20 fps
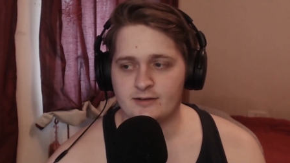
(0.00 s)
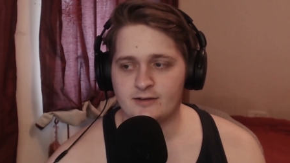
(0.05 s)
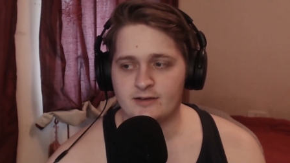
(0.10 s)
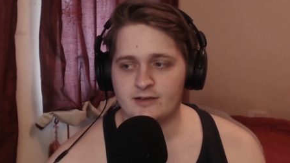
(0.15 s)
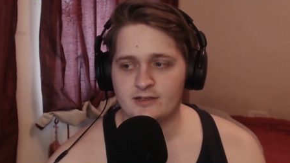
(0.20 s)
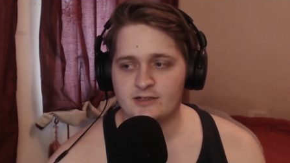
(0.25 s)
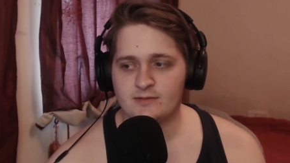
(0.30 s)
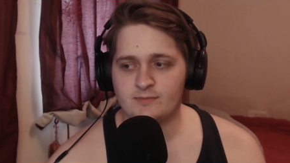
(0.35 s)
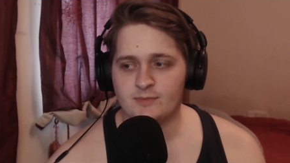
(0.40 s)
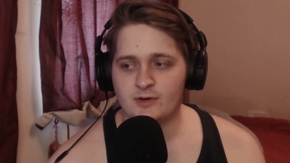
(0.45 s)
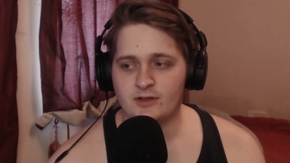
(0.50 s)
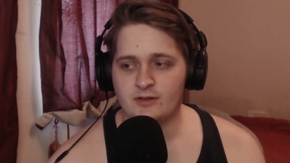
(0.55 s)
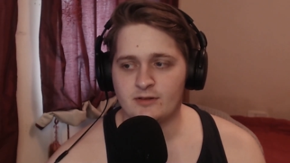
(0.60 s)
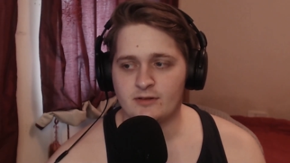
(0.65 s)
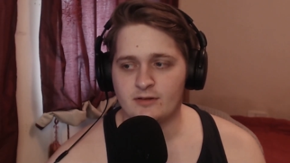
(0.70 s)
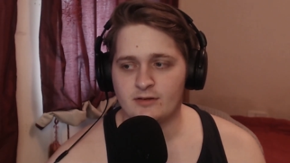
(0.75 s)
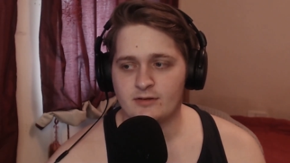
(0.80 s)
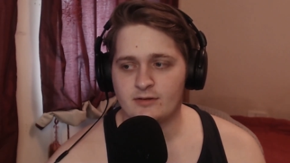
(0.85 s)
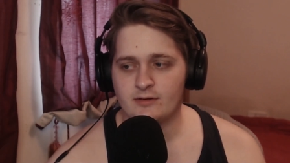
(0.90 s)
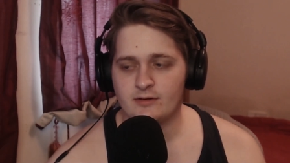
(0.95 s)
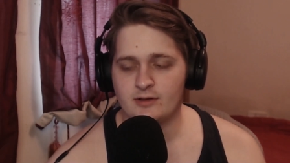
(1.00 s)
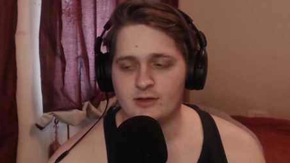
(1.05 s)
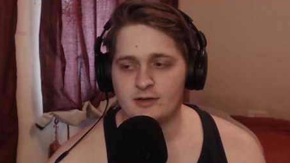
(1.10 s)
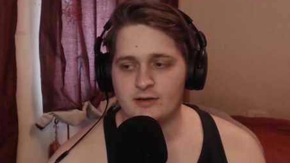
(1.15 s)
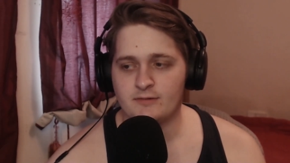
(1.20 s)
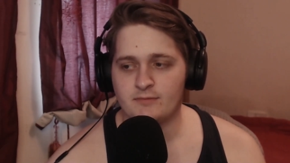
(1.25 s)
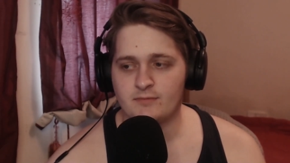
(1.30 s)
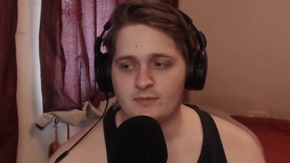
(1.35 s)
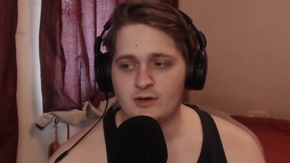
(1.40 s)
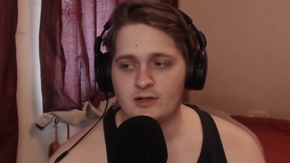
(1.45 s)
this month,
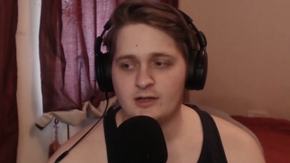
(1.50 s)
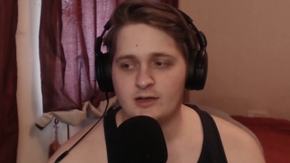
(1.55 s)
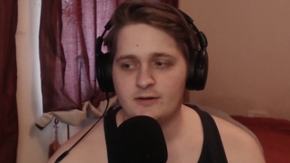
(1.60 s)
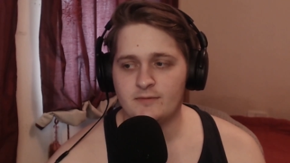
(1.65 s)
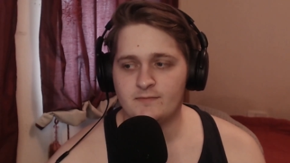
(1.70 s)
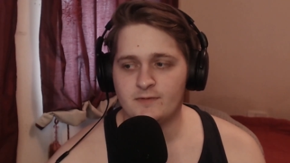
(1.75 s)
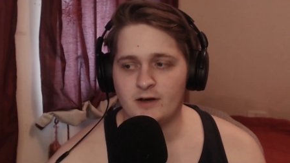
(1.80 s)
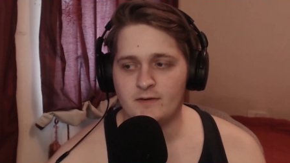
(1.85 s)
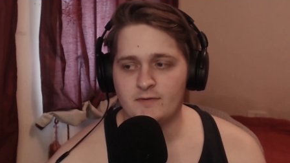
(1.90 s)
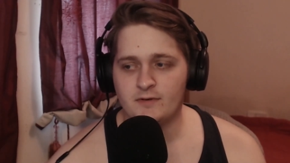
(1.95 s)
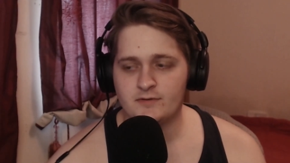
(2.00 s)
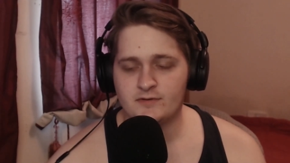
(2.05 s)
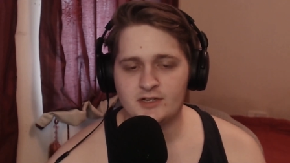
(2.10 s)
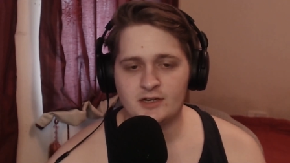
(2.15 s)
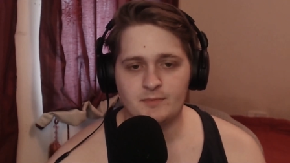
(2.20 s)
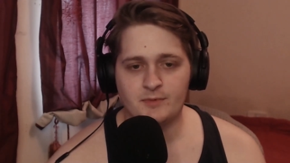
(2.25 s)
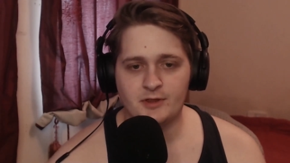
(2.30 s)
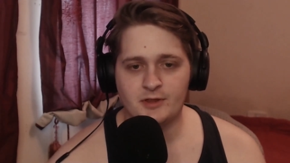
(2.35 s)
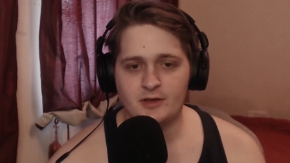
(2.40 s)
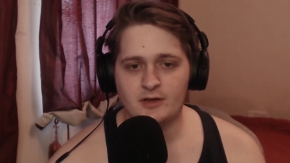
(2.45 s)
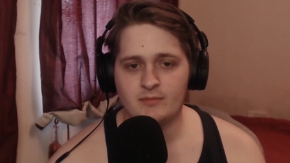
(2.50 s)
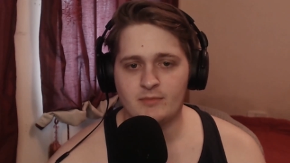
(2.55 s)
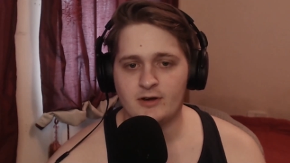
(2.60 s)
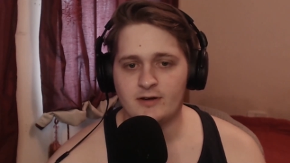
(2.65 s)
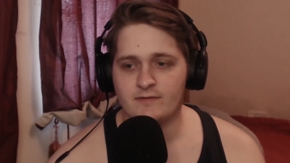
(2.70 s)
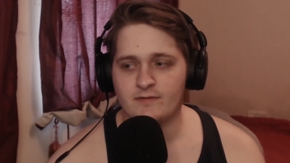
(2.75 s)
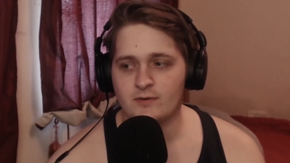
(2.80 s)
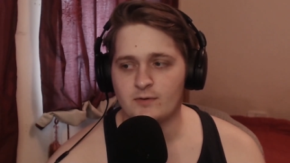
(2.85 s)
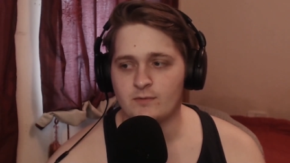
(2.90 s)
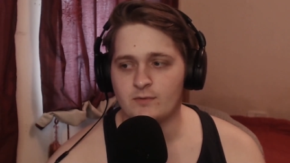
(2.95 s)
I've obviously been thinking about
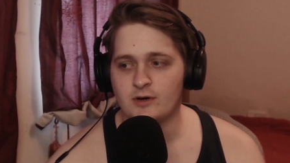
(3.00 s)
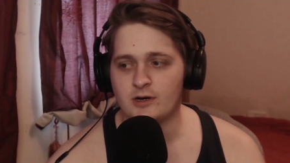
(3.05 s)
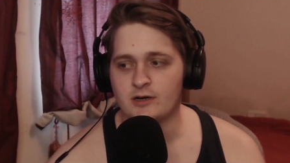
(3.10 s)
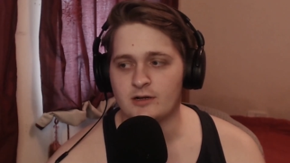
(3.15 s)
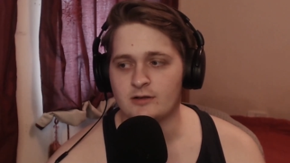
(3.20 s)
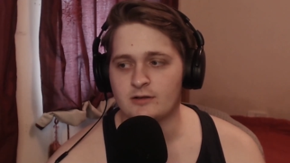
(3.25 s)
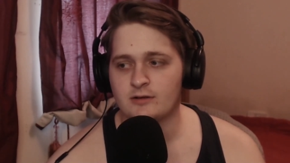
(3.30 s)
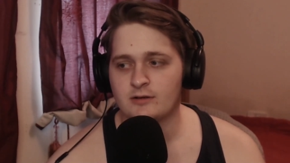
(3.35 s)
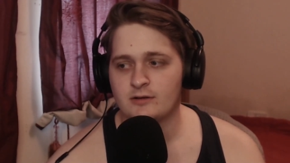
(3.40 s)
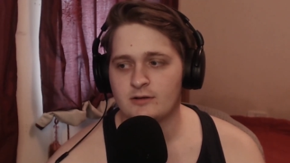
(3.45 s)
it for a while.